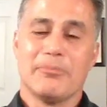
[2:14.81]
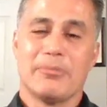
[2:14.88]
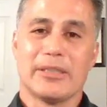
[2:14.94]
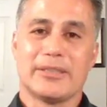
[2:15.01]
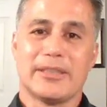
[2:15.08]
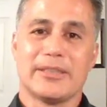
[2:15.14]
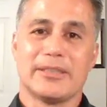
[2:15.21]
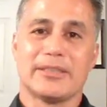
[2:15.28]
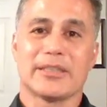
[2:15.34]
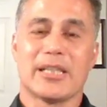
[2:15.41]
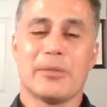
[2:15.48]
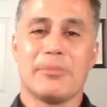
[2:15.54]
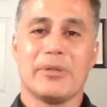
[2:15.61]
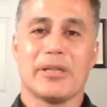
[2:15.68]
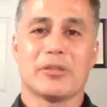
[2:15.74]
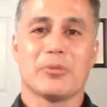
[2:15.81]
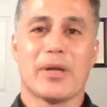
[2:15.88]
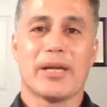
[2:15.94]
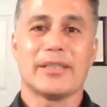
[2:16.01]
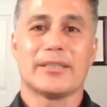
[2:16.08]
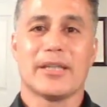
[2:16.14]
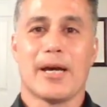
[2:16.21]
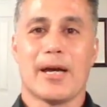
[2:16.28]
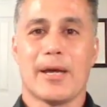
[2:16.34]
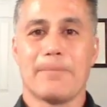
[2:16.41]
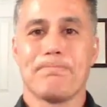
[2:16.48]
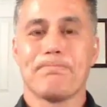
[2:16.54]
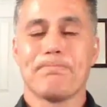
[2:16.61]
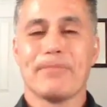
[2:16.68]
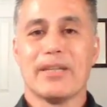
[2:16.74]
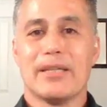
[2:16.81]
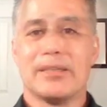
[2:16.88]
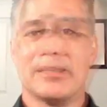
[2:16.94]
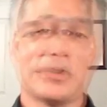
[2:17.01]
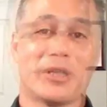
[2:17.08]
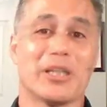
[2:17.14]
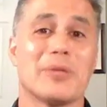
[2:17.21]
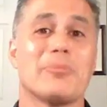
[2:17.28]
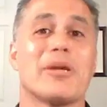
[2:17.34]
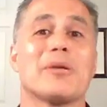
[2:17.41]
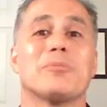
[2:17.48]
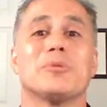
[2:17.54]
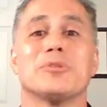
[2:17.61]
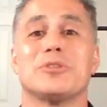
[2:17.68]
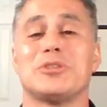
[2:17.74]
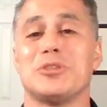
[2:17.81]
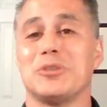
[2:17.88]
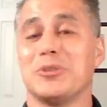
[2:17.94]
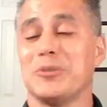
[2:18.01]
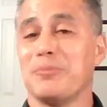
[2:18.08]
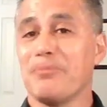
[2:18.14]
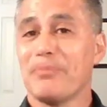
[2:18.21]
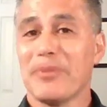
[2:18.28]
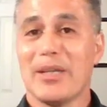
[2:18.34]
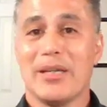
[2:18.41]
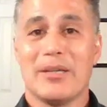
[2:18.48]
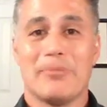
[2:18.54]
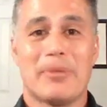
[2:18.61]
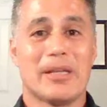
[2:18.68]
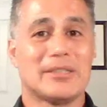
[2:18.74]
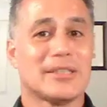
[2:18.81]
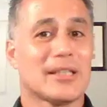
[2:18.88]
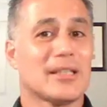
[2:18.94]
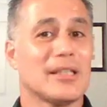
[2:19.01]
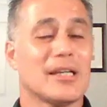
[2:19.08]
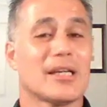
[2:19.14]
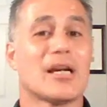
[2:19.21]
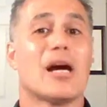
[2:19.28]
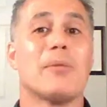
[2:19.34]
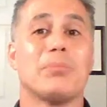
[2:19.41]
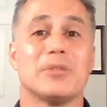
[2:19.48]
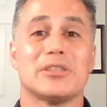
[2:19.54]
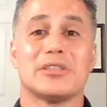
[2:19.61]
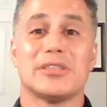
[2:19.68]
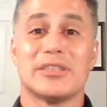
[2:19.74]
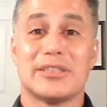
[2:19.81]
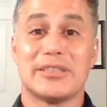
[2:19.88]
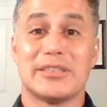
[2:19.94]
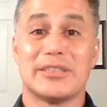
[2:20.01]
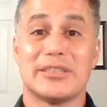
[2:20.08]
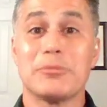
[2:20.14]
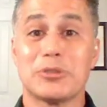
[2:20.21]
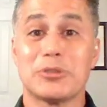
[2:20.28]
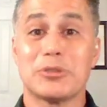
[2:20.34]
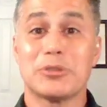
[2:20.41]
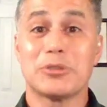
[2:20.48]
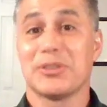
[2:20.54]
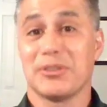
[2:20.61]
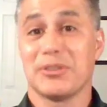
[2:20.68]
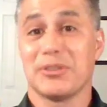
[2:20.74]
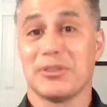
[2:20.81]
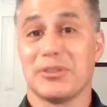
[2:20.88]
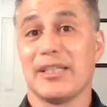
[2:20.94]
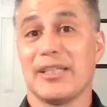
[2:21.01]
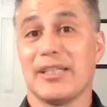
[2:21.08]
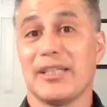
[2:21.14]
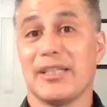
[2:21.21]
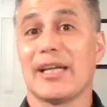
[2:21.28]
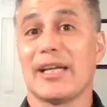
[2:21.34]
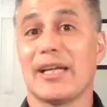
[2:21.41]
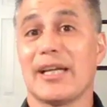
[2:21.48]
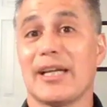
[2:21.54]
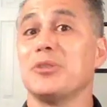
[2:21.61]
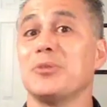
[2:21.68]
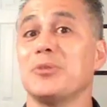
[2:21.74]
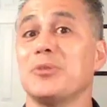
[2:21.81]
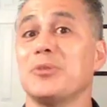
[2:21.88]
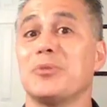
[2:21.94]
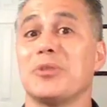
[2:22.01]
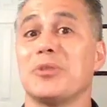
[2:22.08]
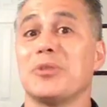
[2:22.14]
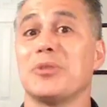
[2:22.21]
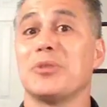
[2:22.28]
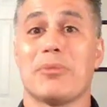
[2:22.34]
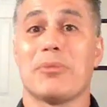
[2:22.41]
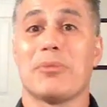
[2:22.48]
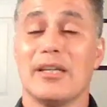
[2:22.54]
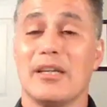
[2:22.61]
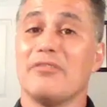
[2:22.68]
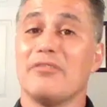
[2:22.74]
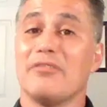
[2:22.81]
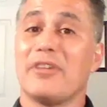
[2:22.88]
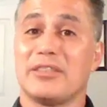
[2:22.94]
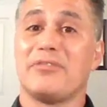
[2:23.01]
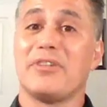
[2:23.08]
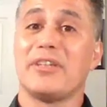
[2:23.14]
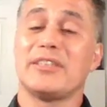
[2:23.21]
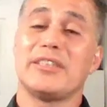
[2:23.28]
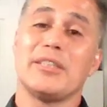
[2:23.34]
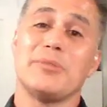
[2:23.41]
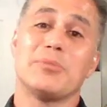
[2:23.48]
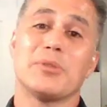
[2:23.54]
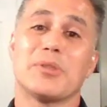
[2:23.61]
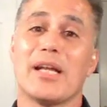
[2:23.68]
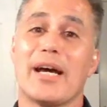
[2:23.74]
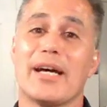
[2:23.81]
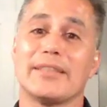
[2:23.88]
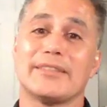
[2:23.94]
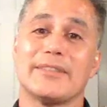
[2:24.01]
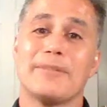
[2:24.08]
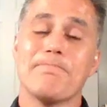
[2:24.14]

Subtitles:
But this is going to be a great time. We're going to be able to basically accomplish the same sorts of things that I do with my face-to-face Hebrew class.